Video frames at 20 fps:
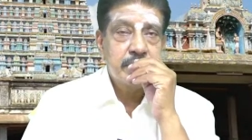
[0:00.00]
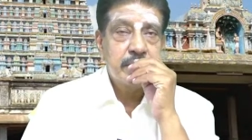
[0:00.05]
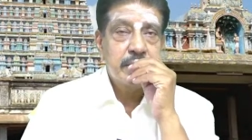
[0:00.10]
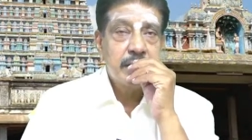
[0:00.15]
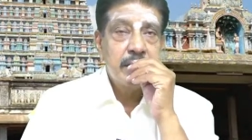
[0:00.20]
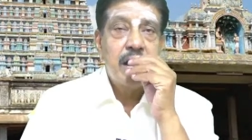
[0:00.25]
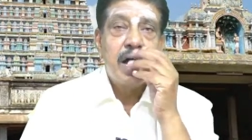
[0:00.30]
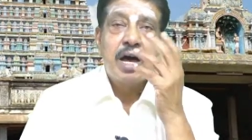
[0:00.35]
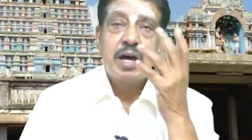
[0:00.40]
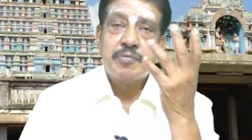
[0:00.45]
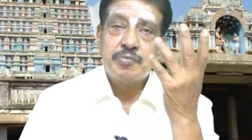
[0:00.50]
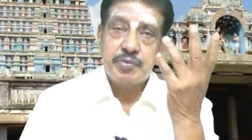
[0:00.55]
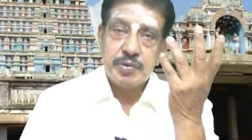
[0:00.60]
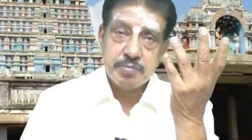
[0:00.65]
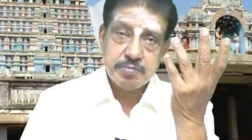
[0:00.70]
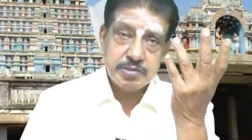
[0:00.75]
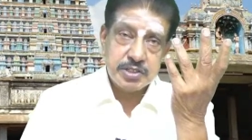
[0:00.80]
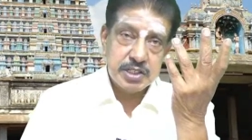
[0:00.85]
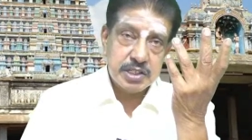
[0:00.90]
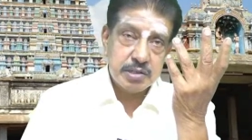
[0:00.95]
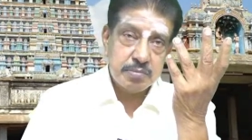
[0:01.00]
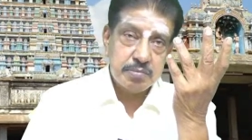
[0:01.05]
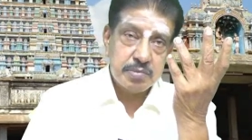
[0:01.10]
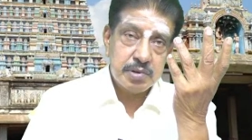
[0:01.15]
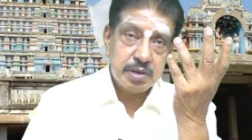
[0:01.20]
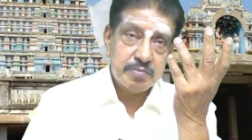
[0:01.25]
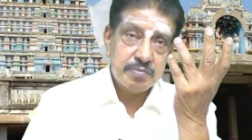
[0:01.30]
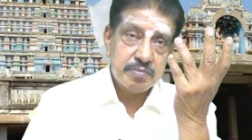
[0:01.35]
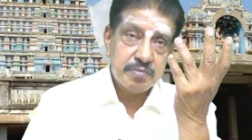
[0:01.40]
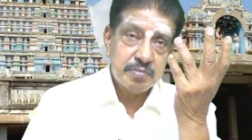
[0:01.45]
or from
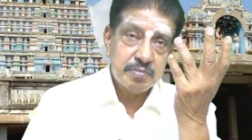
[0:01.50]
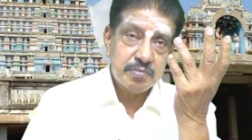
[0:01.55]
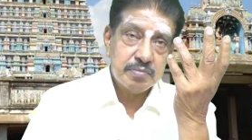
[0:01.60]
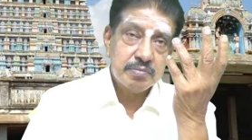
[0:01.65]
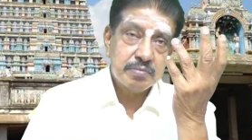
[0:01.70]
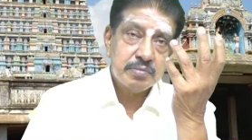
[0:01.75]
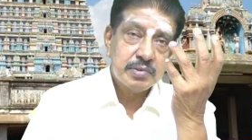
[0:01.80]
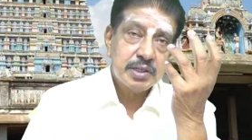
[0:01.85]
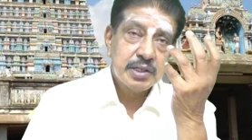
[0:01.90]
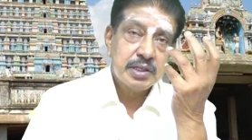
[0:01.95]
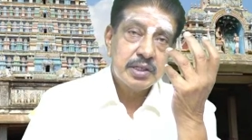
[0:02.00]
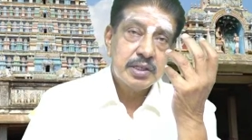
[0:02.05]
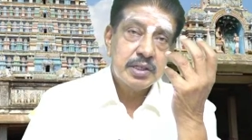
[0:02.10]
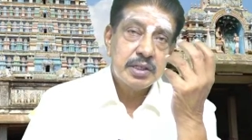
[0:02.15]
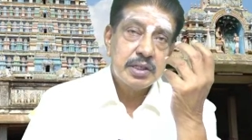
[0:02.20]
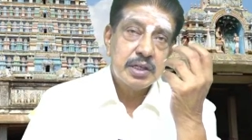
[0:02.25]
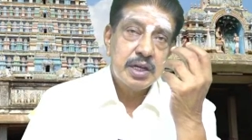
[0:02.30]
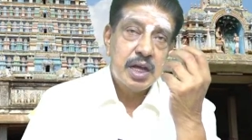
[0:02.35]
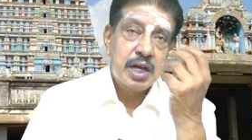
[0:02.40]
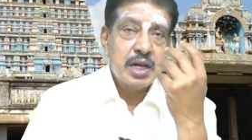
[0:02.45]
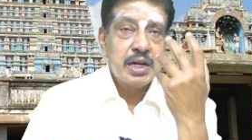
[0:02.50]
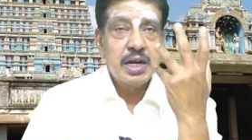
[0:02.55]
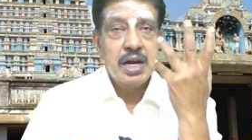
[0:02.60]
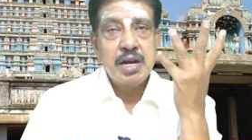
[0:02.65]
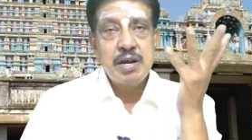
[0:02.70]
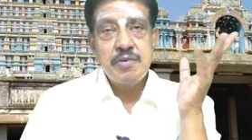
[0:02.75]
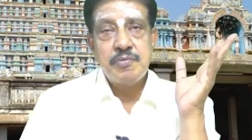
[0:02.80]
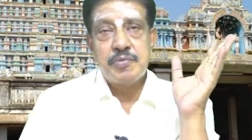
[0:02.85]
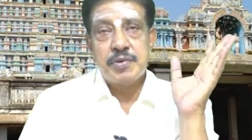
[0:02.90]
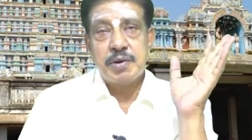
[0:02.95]
Chidambaram
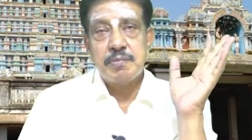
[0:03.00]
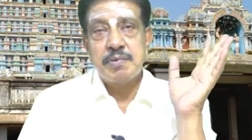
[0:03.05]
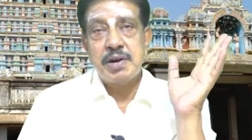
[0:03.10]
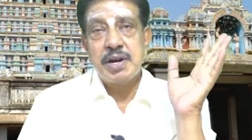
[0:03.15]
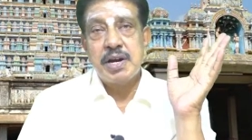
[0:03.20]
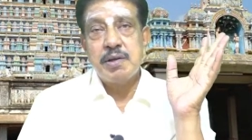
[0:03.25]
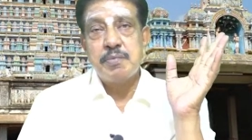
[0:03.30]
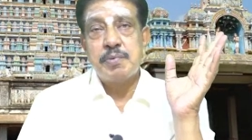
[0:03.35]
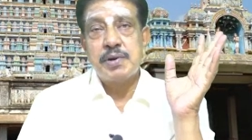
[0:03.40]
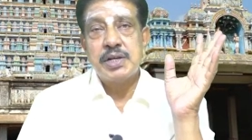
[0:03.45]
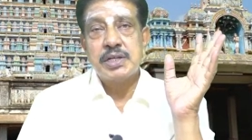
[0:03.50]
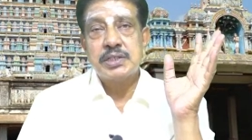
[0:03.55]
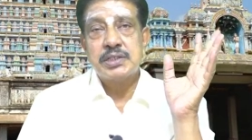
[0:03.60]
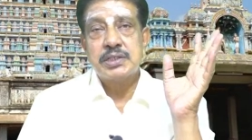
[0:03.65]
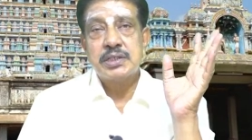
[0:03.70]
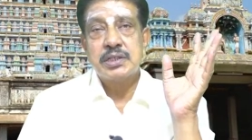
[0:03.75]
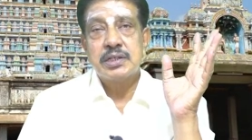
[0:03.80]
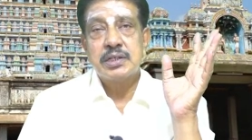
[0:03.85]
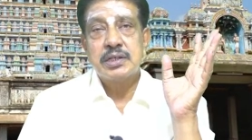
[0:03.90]
or from any place.